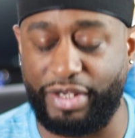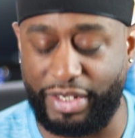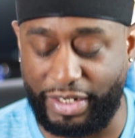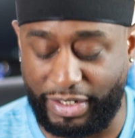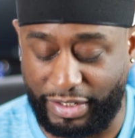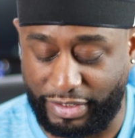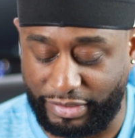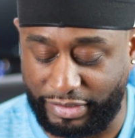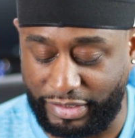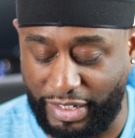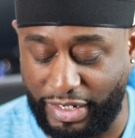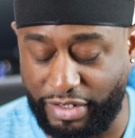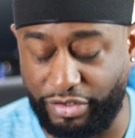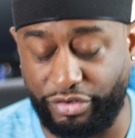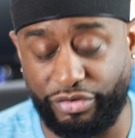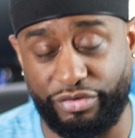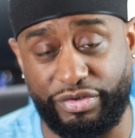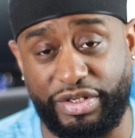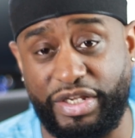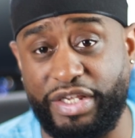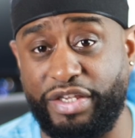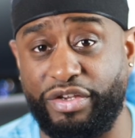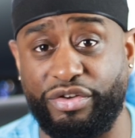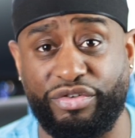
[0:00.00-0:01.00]
and
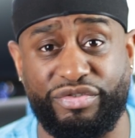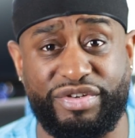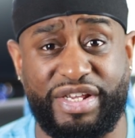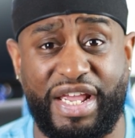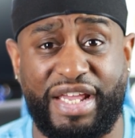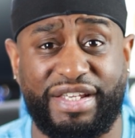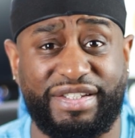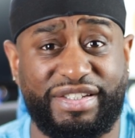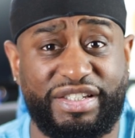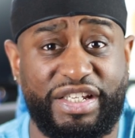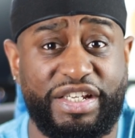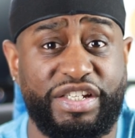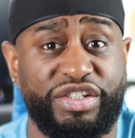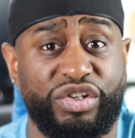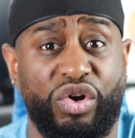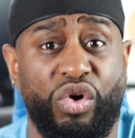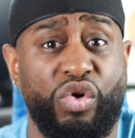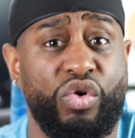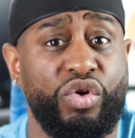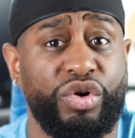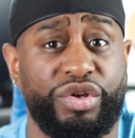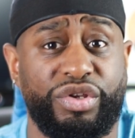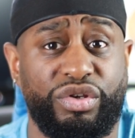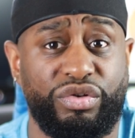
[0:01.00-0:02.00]
he creates these
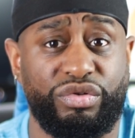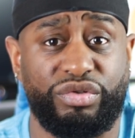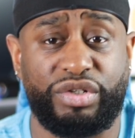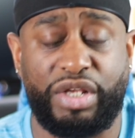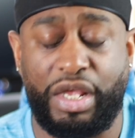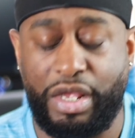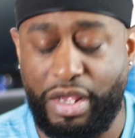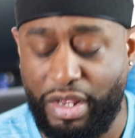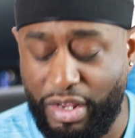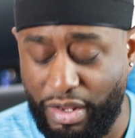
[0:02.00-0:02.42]
oils